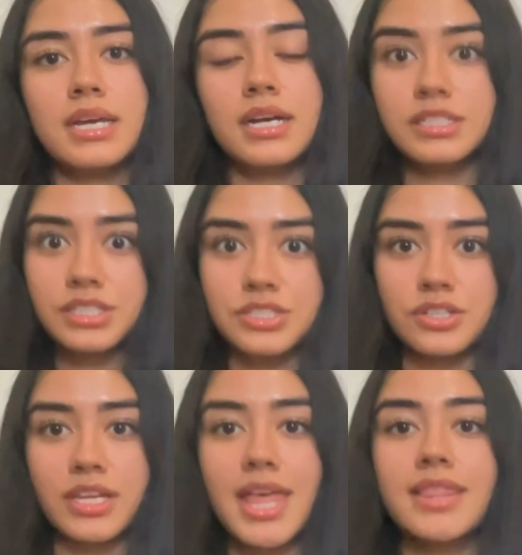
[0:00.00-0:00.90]

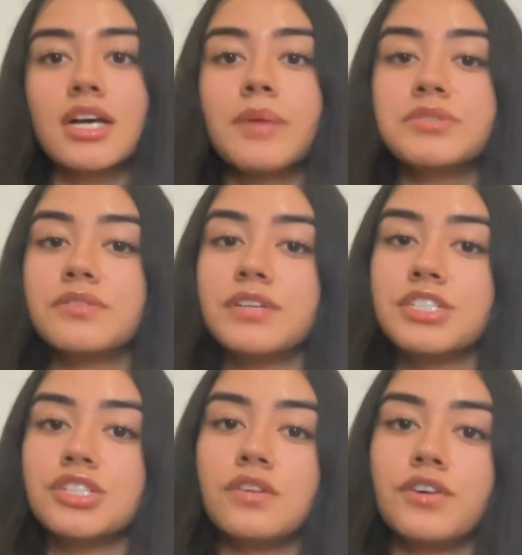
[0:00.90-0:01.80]
Additionally, the
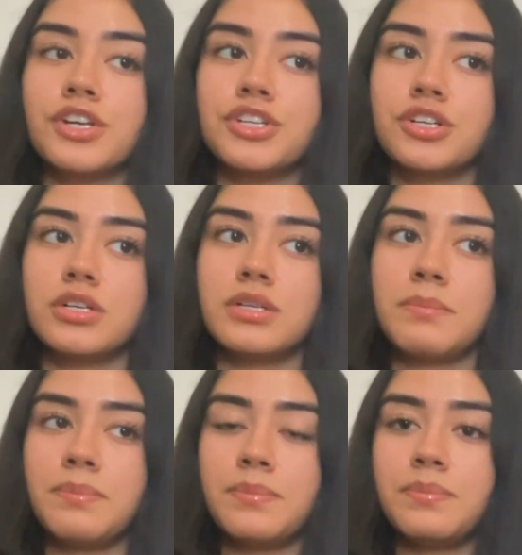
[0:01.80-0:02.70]
observation of her
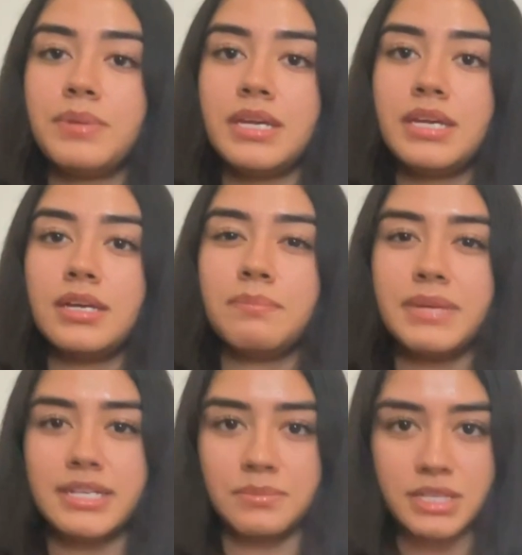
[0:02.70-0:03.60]
urine being
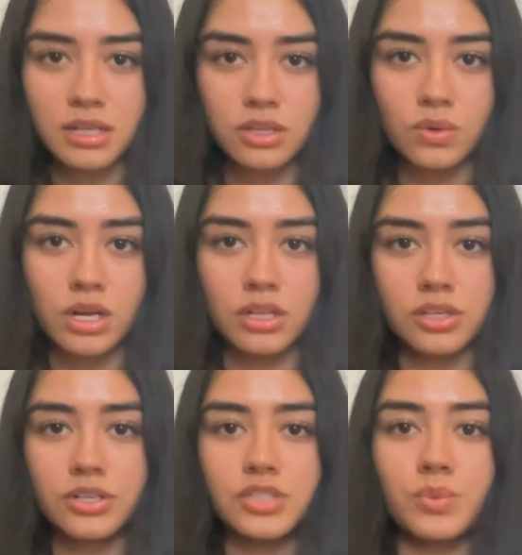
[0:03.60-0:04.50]
medium yellow
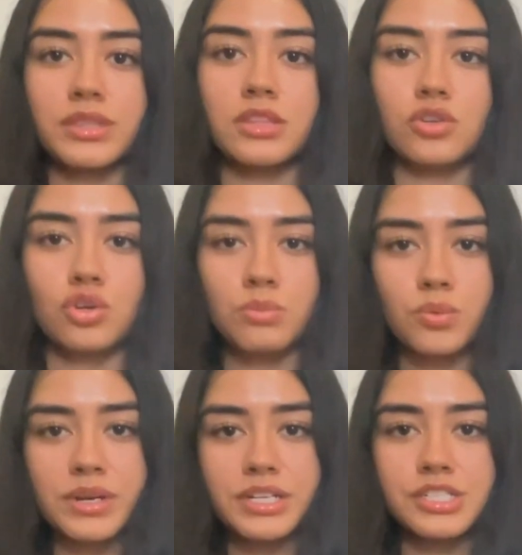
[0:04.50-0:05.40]
color is within the normal
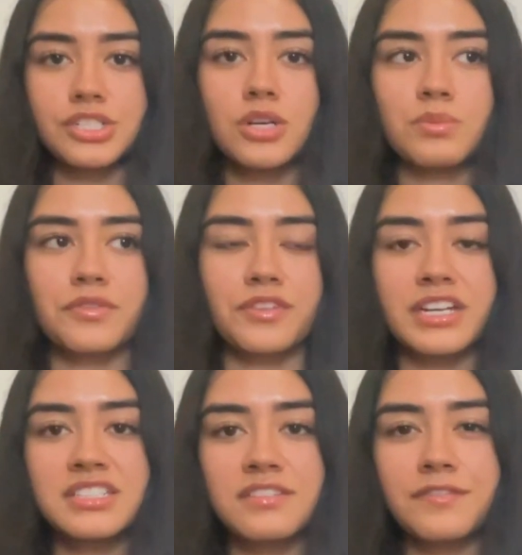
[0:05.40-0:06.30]
range,
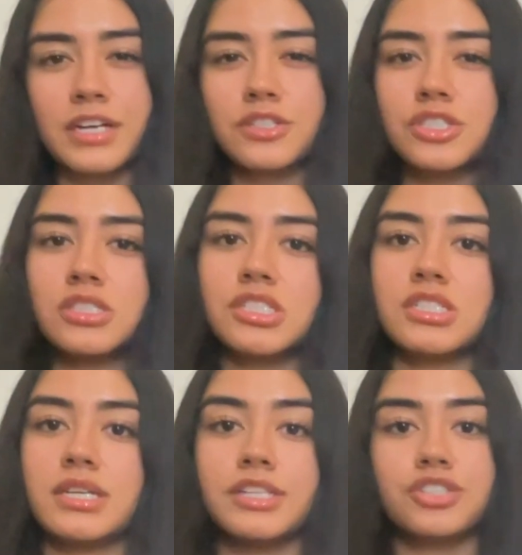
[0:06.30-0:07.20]
reflecting factors such
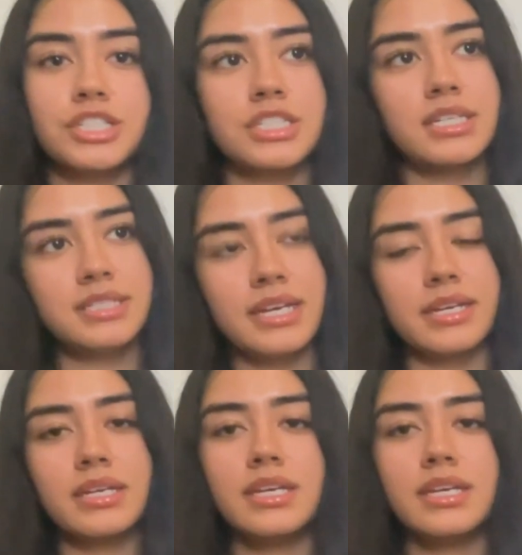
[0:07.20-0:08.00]
as hydration and diet.